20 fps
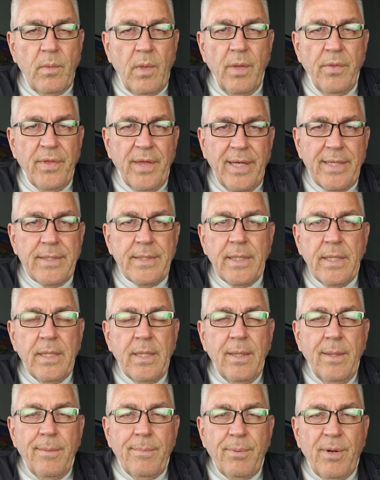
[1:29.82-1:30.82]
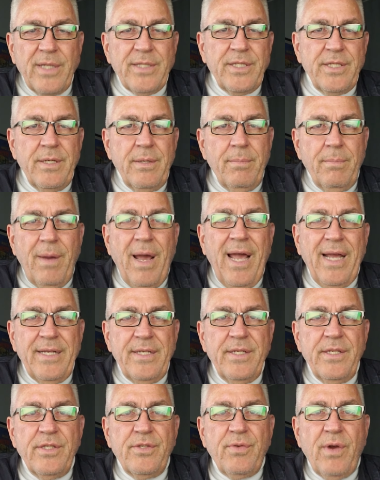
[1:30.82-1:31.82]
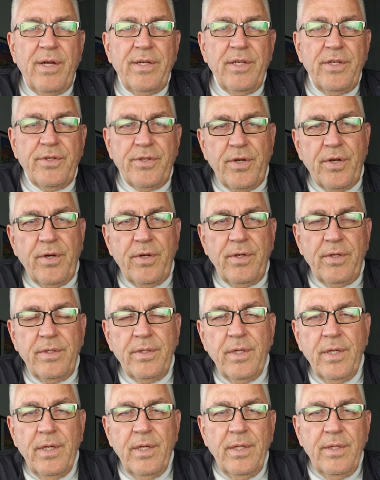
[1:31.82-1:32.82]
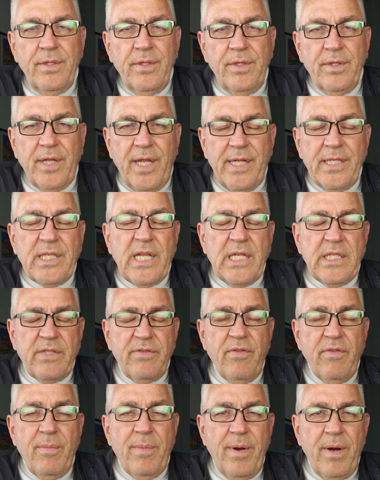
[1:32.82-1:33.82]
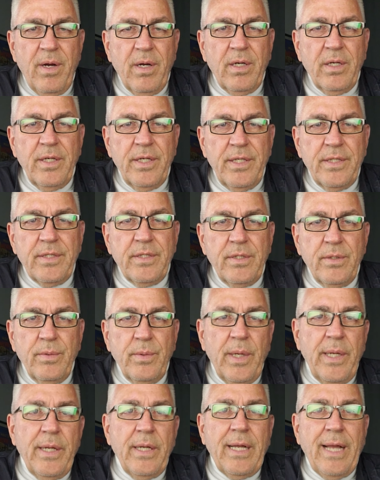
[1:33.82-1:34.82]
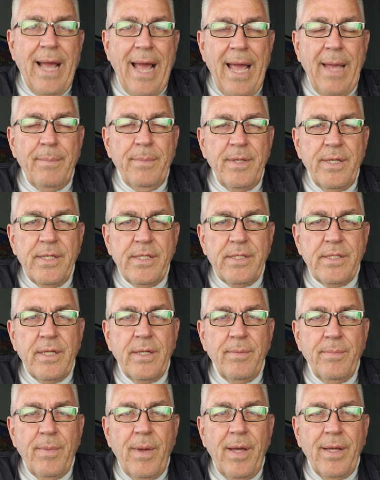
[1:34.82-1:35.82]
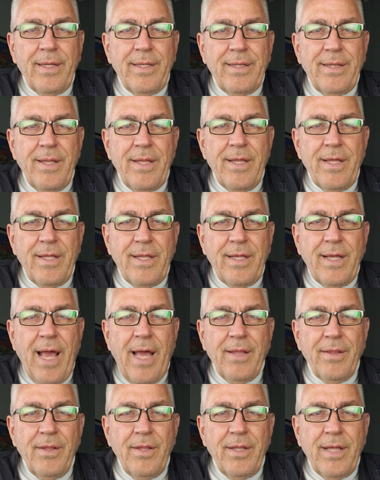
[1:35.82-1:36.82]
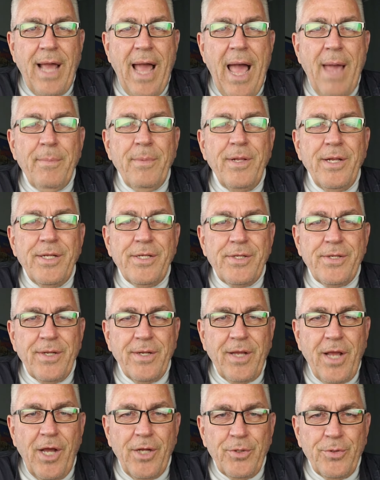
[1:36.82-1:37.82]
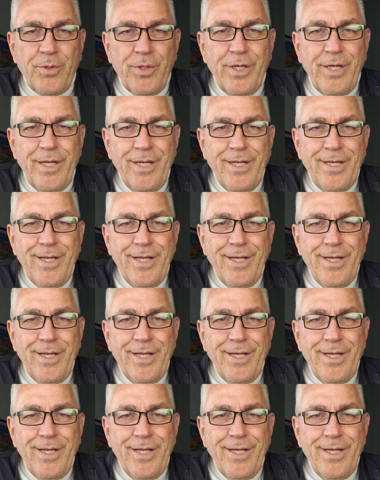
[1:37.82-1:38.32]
that President Biden is trying to turn the United States of America into a communism, the communist country